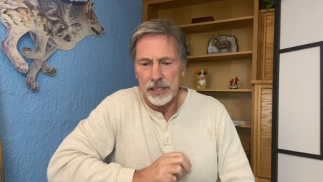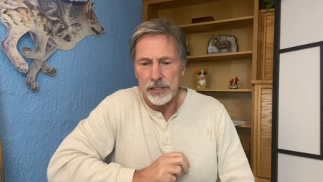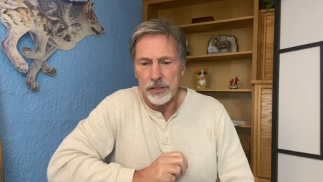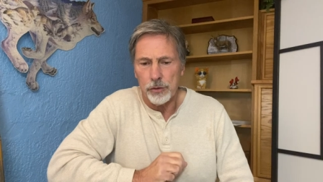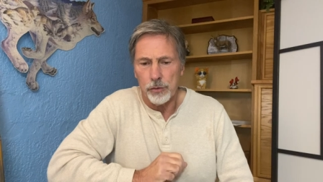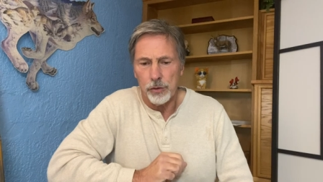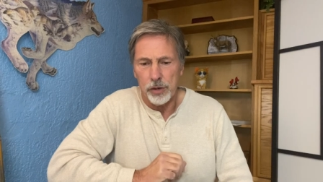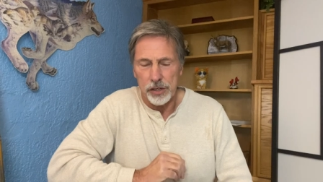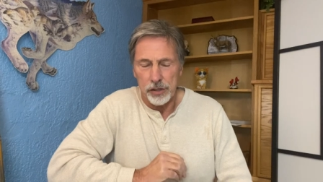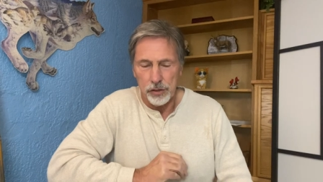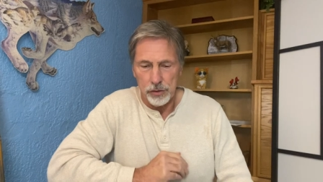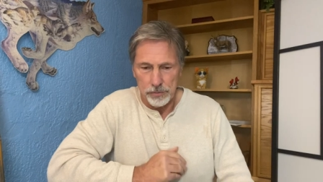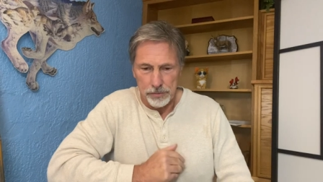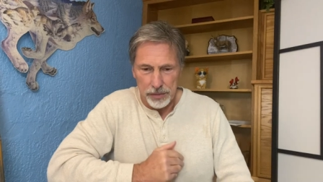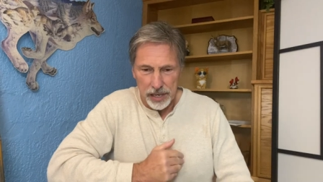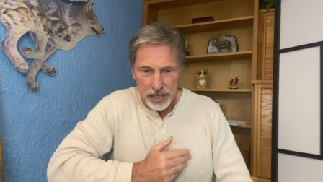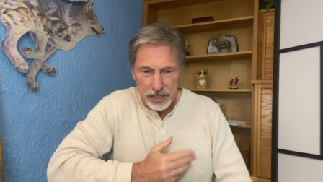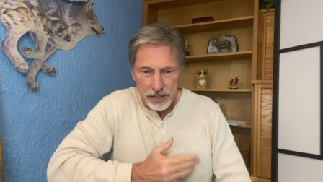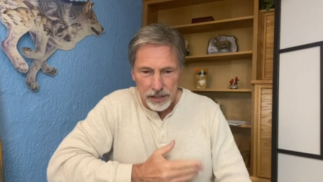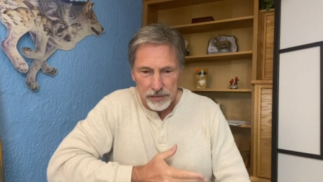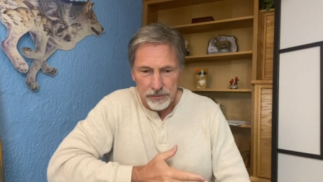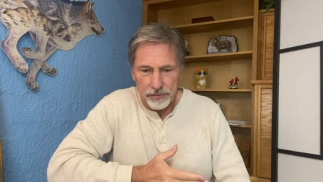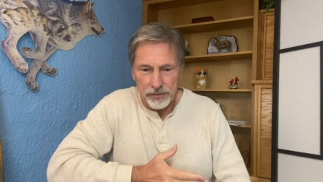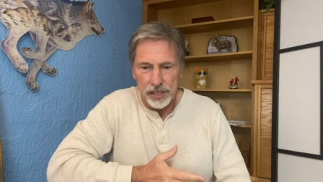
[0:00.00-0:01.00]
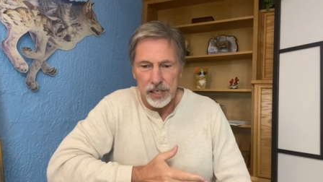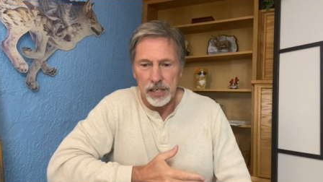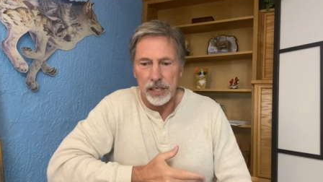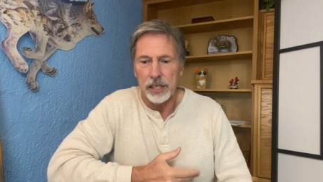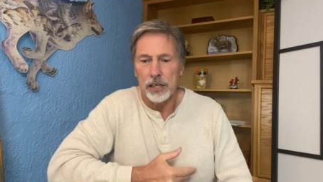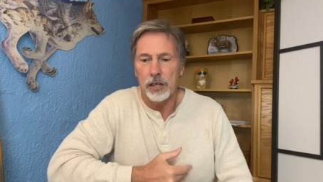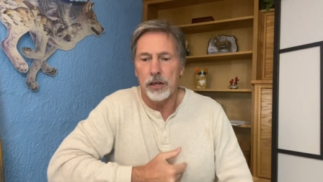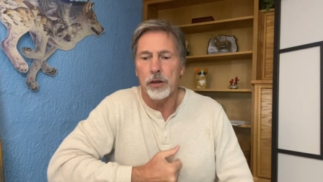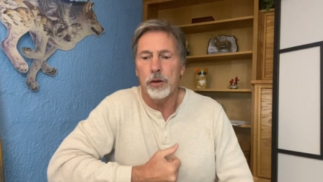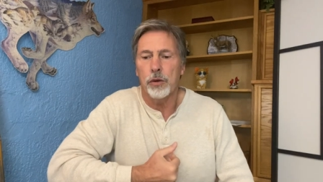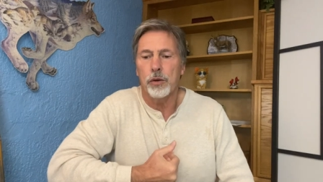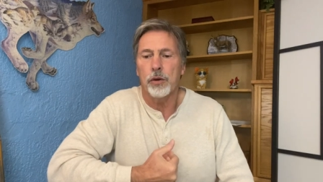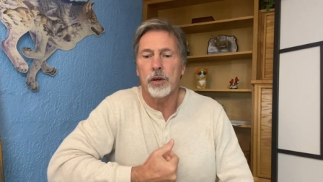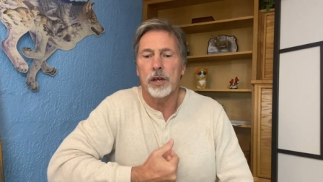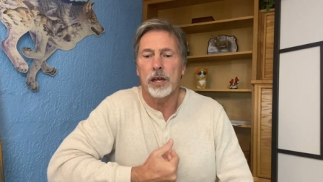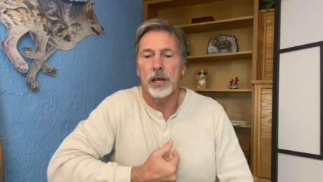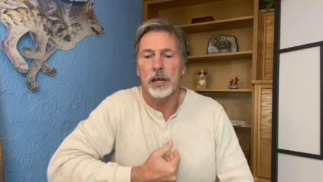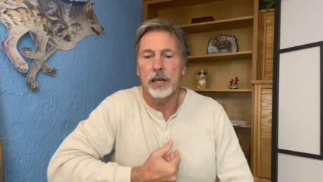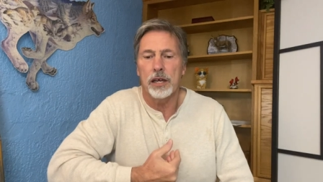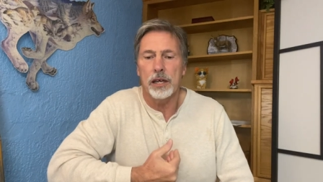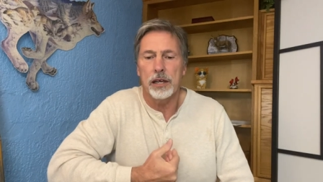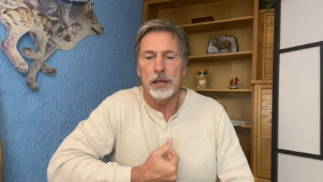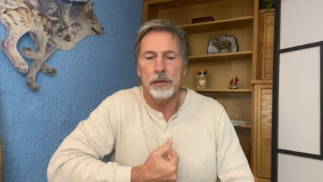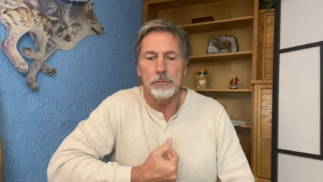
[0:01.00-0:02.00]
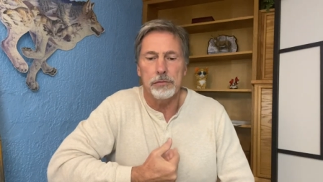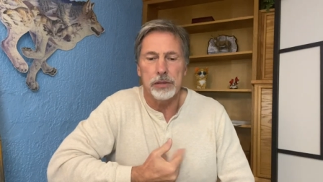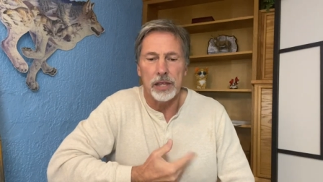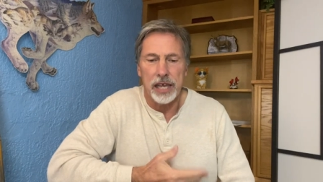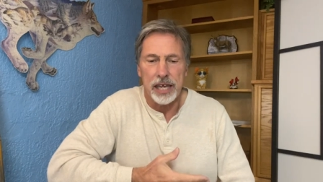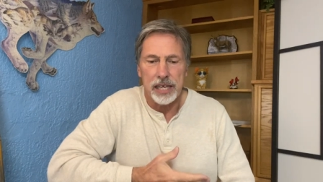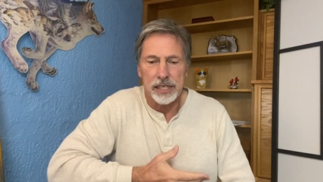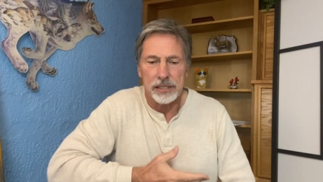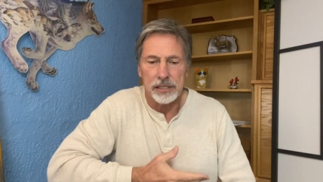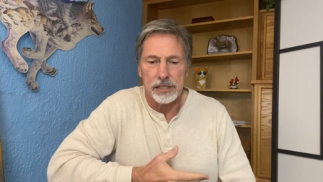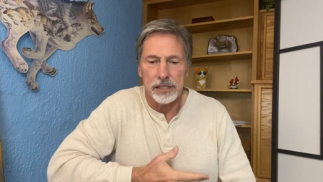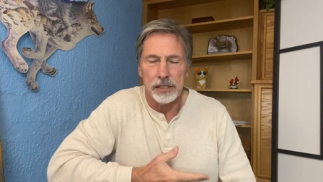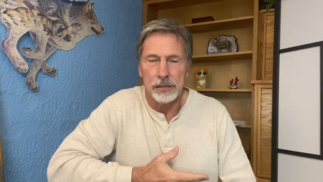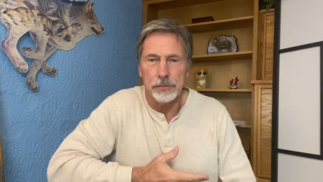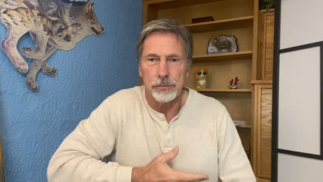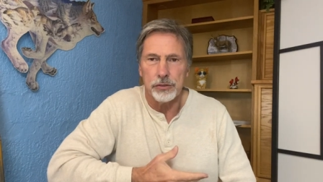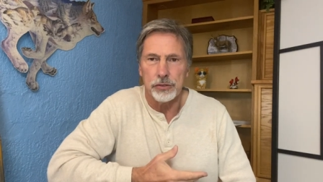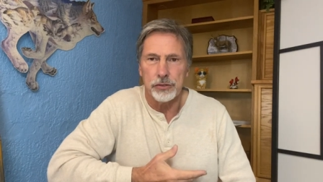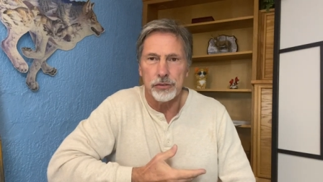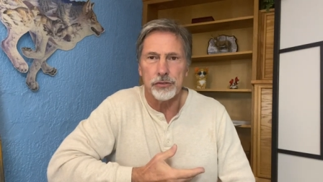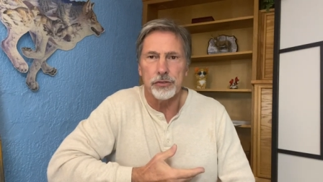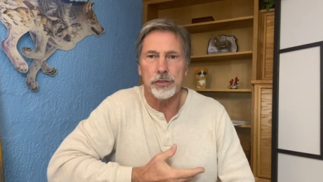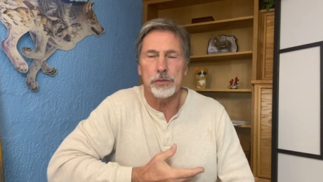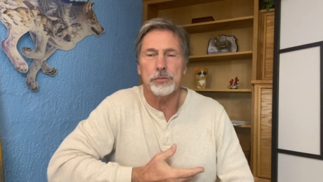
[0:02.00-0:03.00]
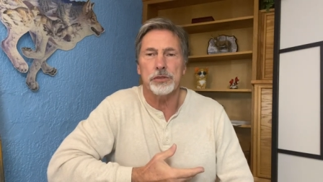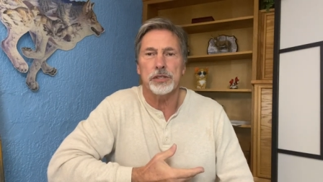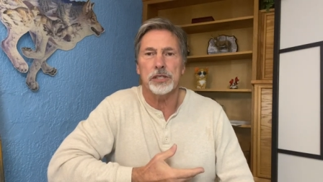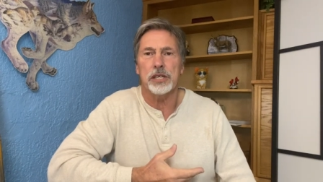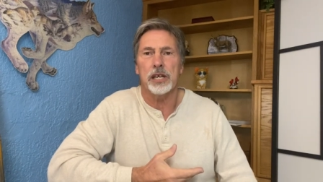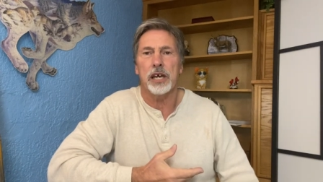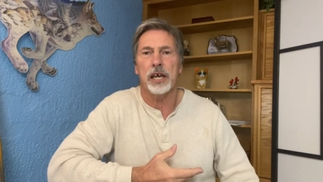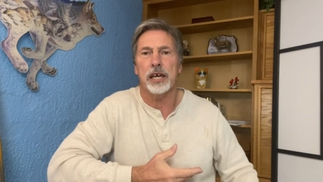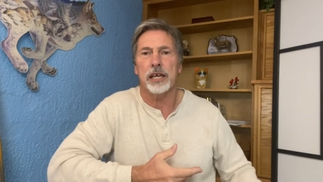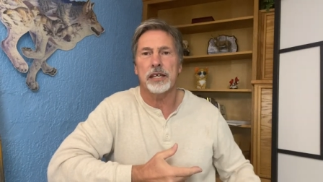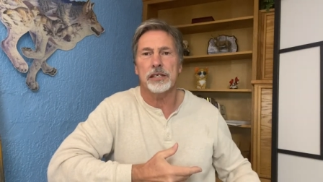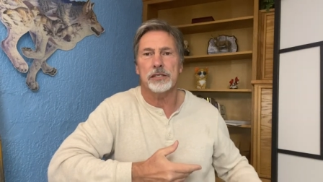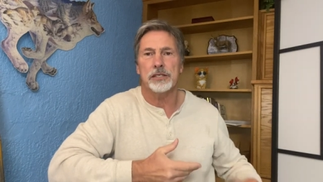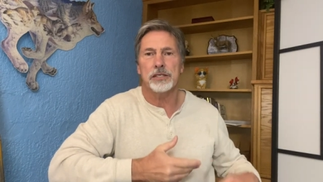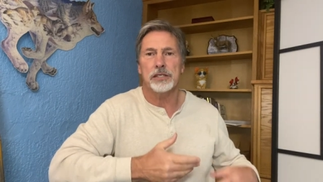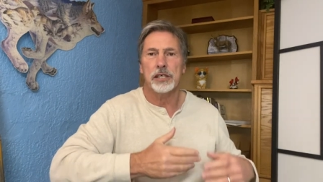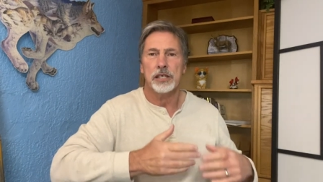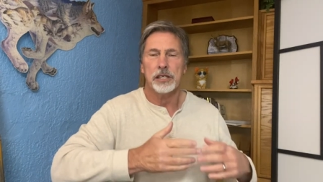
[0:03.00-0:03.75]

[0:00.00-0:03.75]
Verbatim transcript: the one who made the video uh, blasting prescription diets,